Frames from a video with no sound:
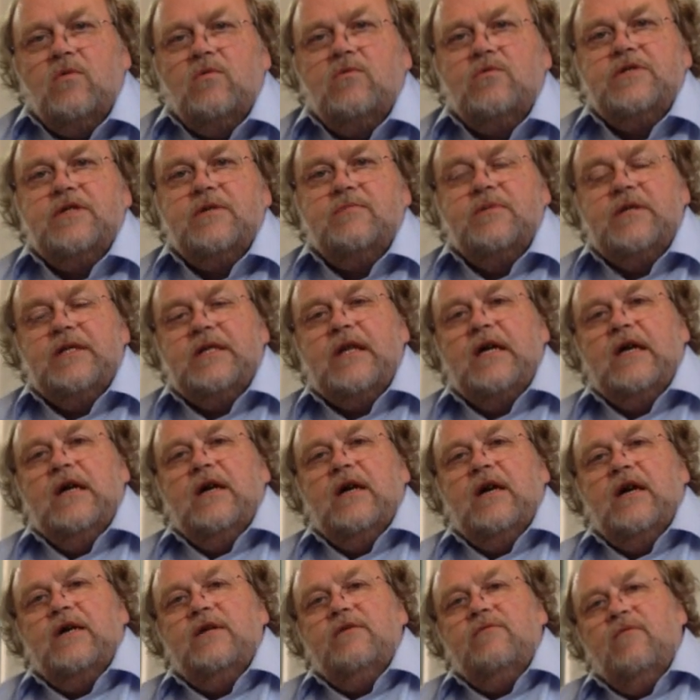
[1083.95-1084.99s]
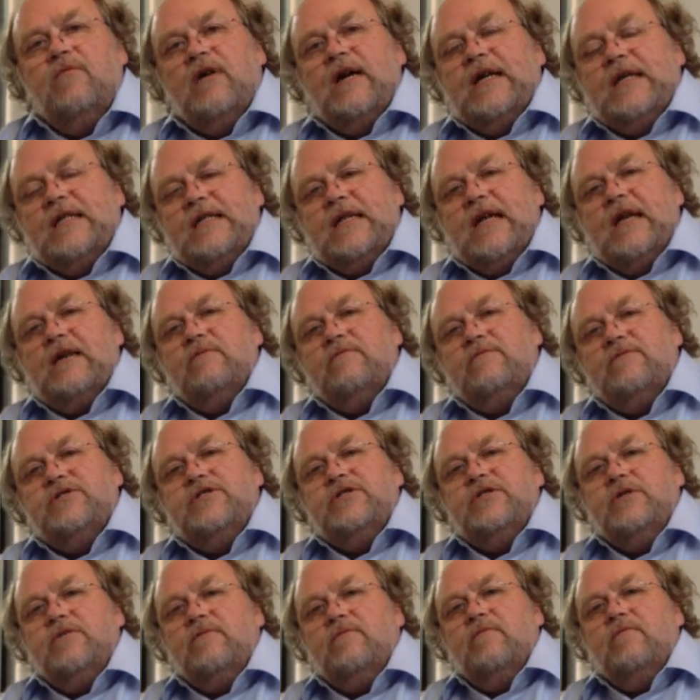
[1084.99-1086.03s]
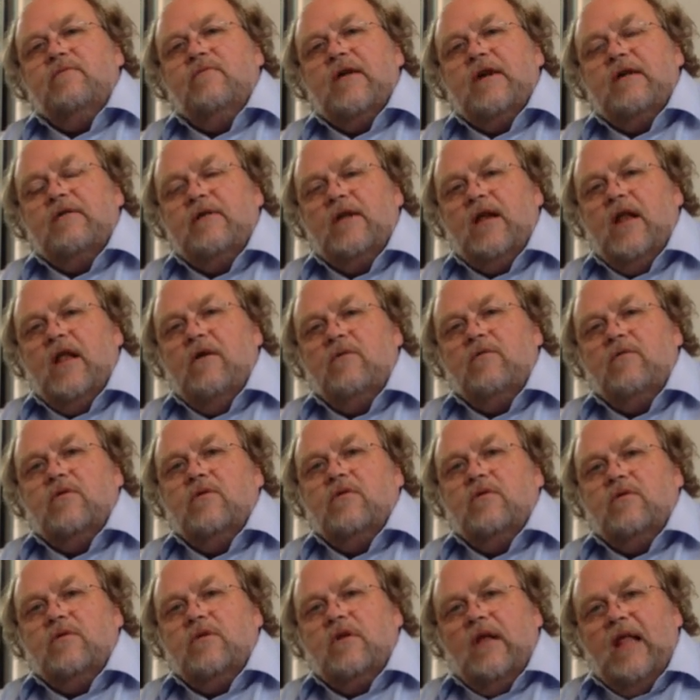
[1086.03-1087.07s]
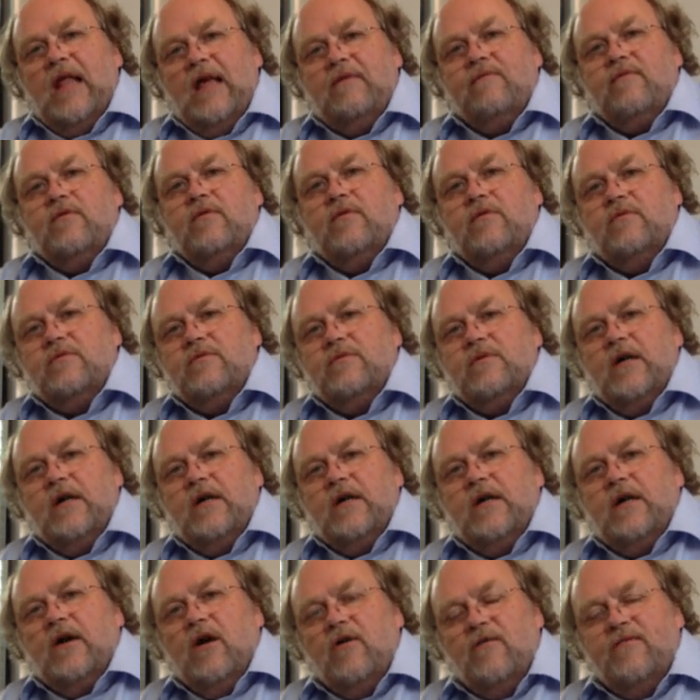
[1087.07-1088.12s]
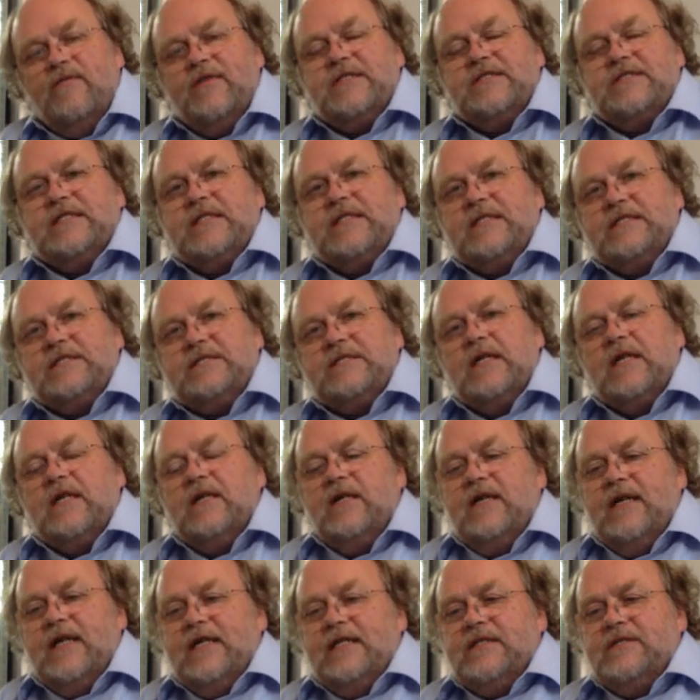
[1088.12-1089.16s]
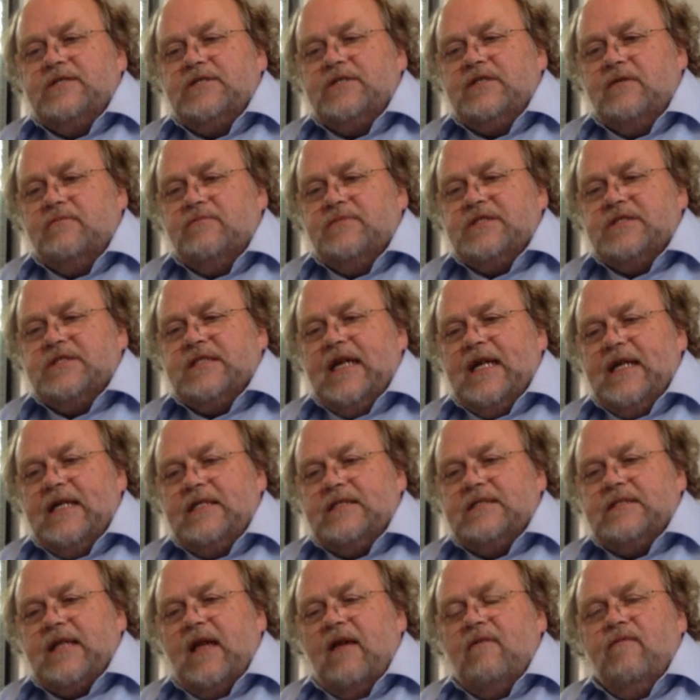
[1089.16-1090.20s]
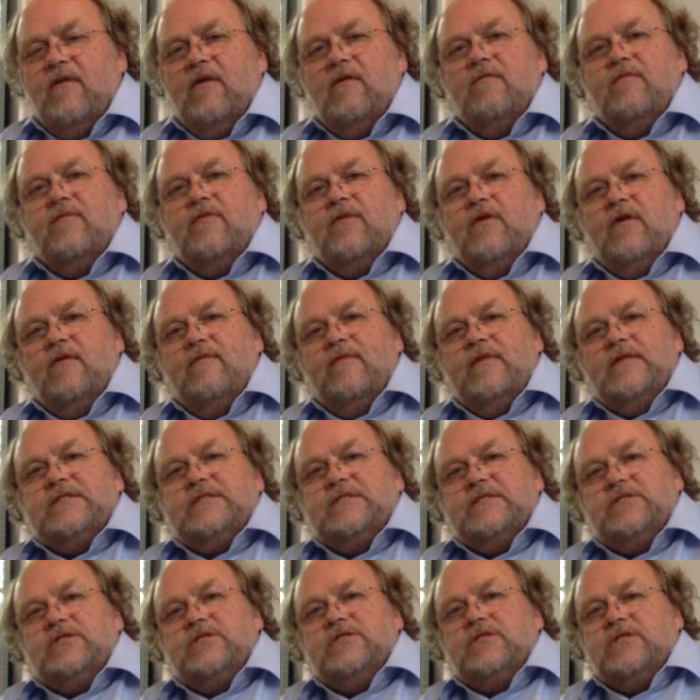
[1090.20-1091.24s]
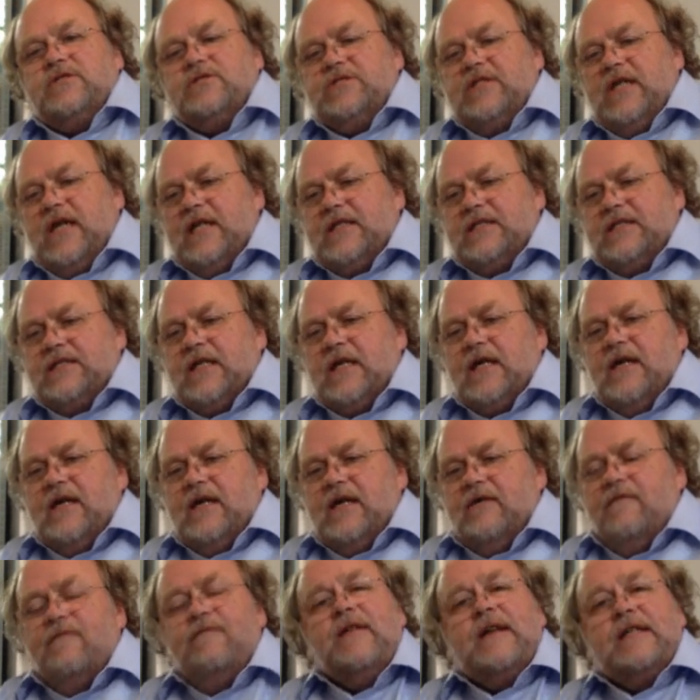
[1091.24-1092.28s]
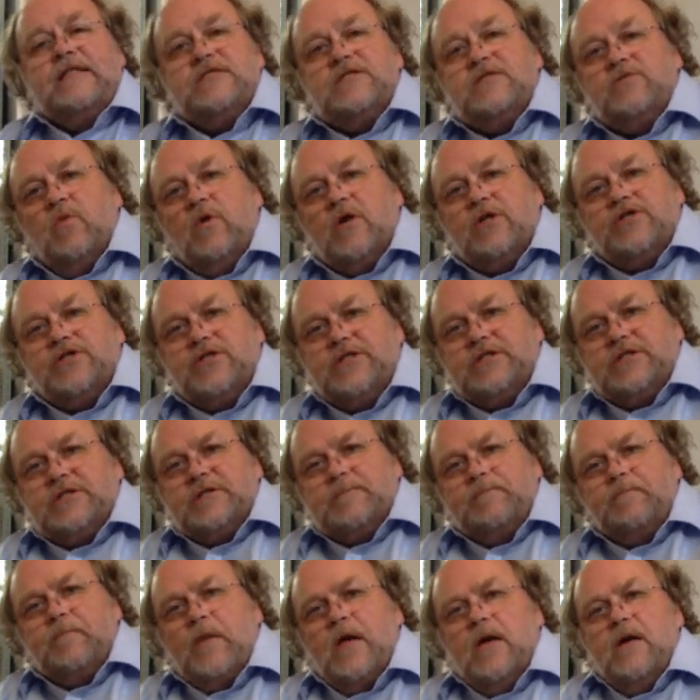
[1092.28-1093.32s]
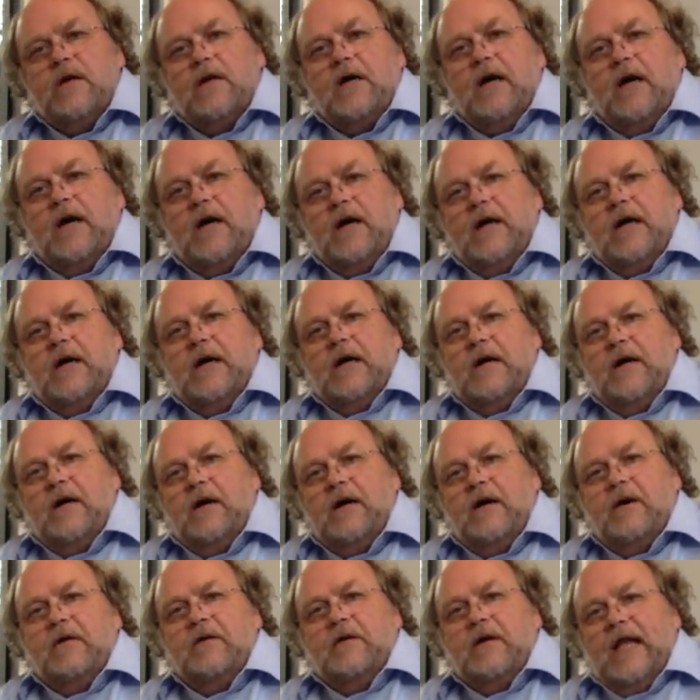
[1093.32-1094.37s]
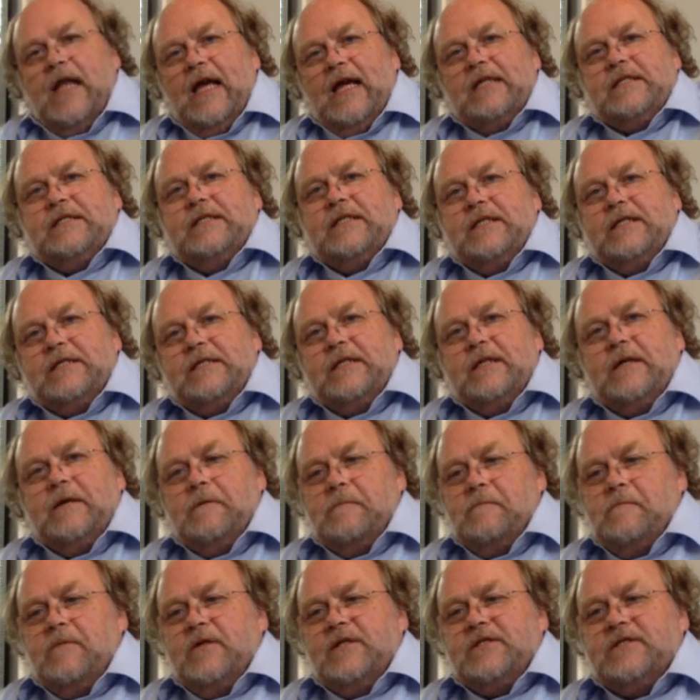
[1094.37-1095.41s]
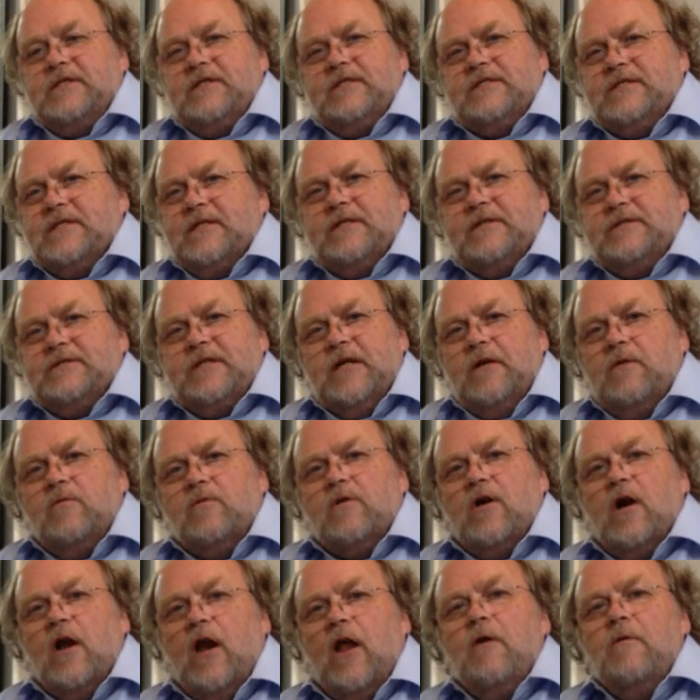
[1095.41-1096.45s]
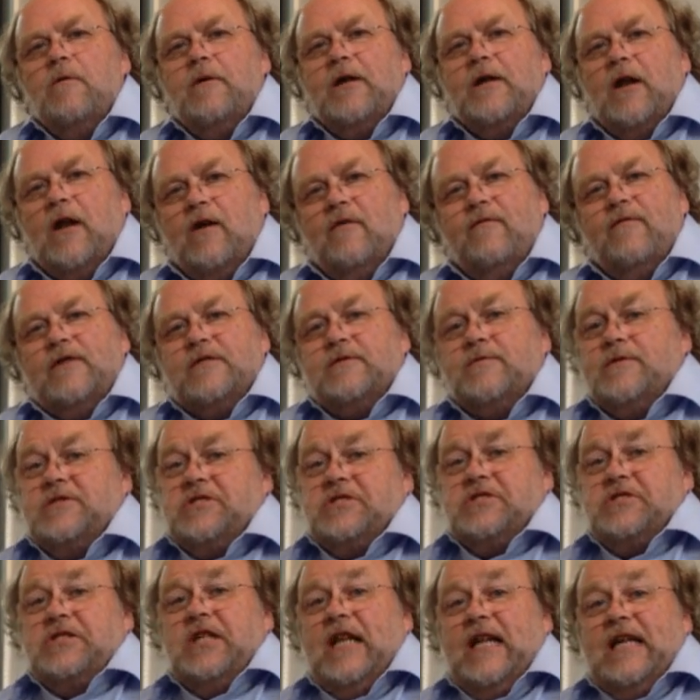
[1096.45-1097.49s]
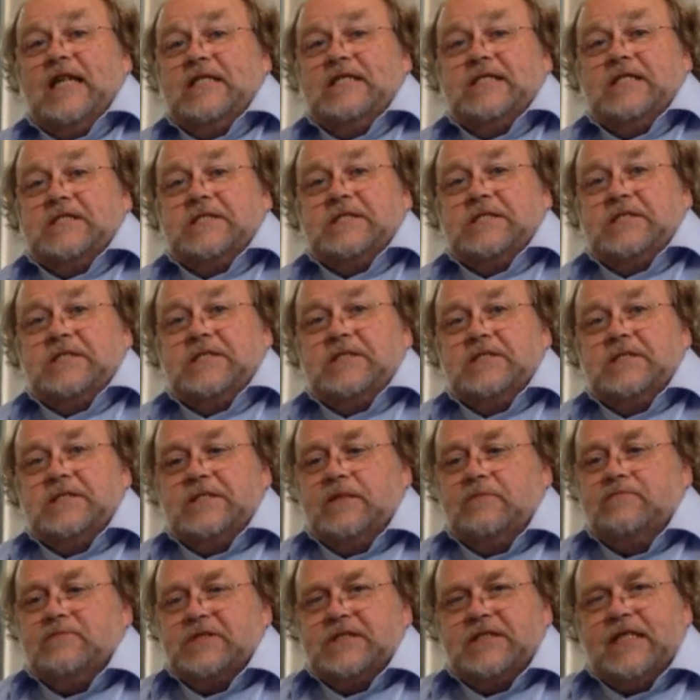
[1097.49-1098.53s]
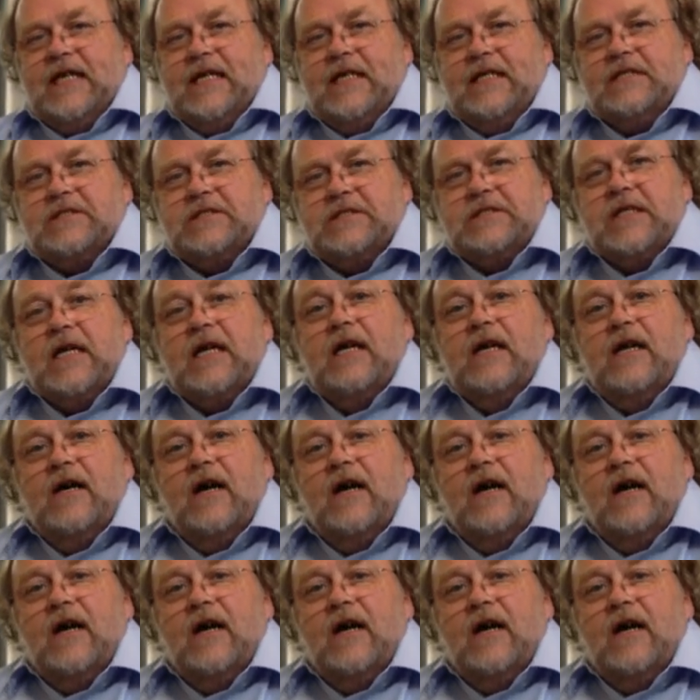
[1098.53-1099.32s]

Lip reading: alderman, and right down to very local level offices. In some states they vote for offices such as fence watchers are elected, which it's an old colonial office which still exists in some states.